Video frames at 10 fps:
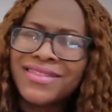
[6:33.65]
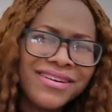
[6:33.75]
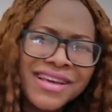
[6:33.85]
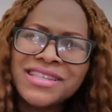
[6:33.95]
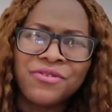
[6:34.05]

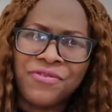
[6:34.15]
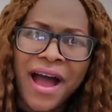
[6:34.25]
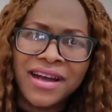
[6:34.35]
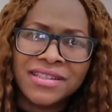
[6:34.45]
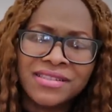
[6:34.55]
That is a
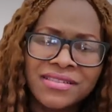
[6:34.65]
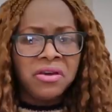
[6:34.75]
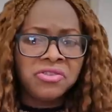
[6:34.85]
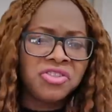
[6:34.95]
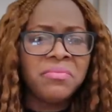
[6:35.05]
fact.
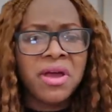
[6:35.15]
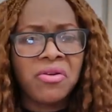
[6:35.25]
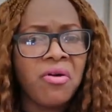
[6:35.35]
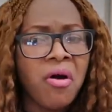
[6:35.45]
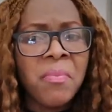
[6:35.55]
Your children may
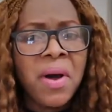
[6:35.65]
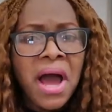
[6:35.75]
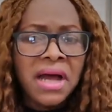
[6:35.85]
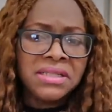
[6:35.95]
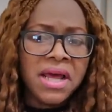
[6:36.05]
grow up
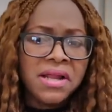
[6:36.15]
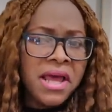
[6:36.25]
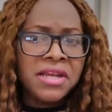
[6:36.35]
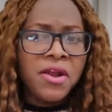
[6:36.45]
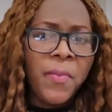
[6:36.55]
and then
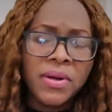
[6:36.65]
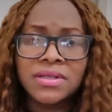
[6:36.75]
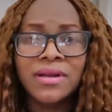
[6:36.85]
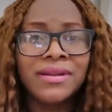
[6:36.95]
end up on...